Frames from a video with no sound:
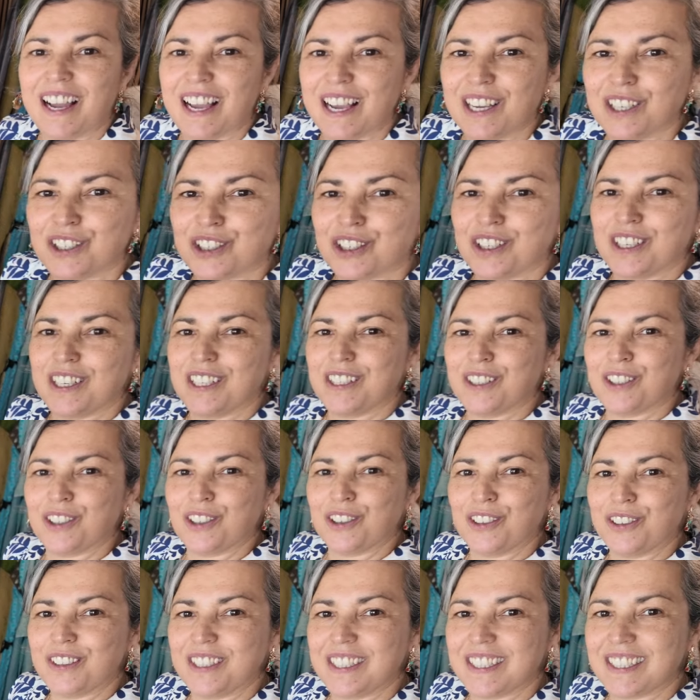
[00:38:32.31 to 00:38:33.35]
I actually
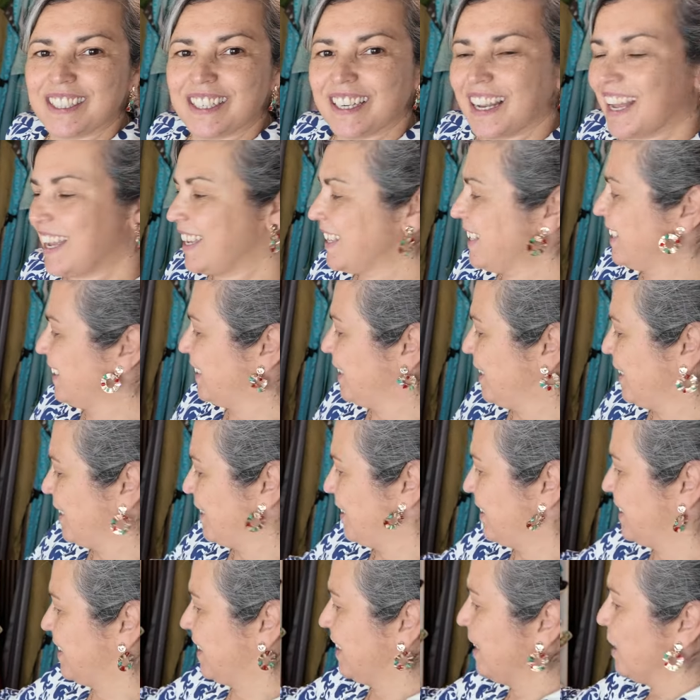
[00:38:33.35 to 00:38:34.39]
don't dislike the
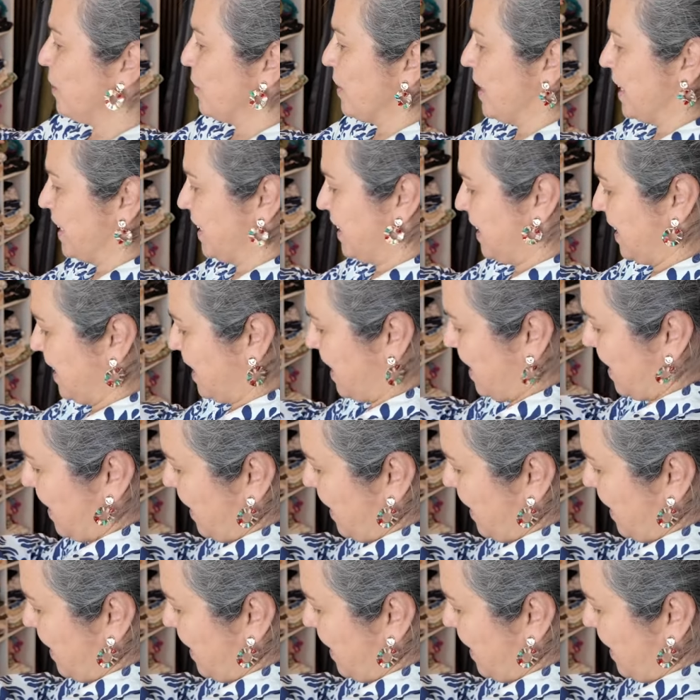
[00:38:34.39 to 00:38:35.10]
silhouette,